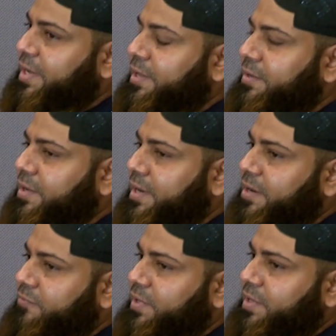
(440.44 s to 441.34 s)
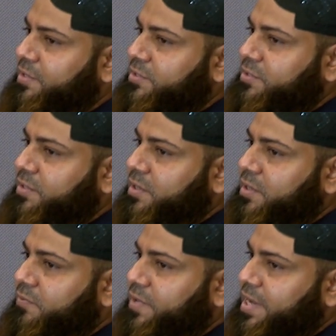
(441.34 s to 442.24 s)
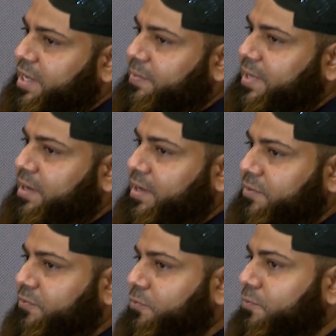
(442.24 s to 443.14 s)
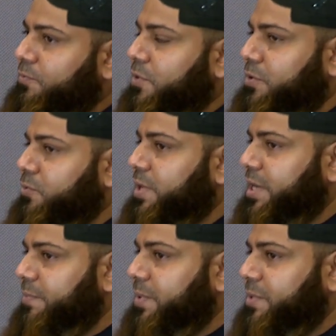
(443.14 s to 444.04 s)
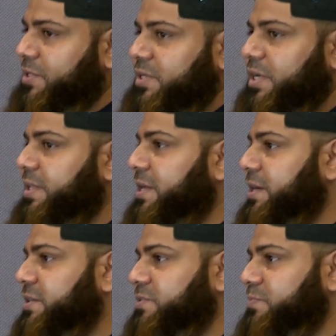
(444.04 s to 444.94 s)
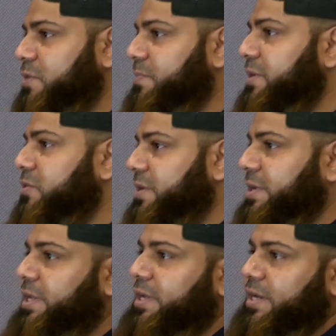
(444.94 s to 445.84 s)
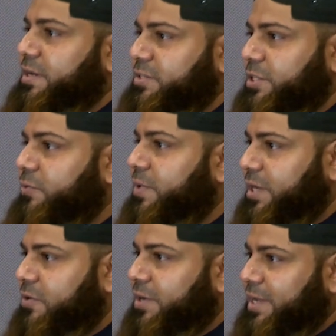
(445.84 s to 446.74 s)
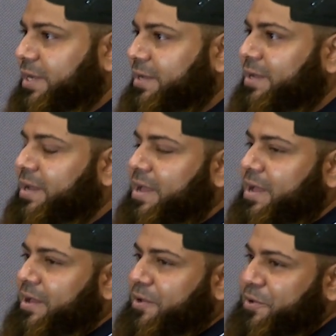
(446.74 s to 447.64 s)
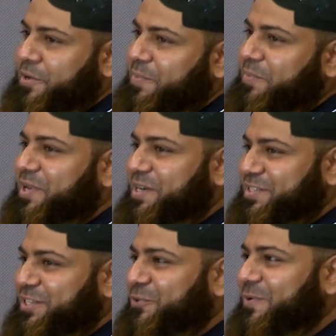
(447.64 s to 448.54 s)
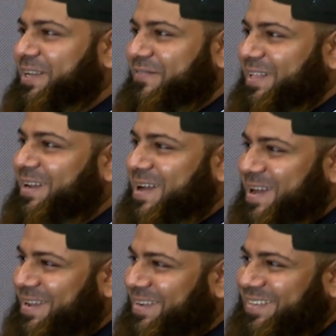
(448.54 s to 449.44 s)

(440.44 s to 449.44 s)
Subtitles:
can connect with us via email. If you want to connect me personally, then it's muhammad.ali@securiti.ai. Remember, it's security with an I.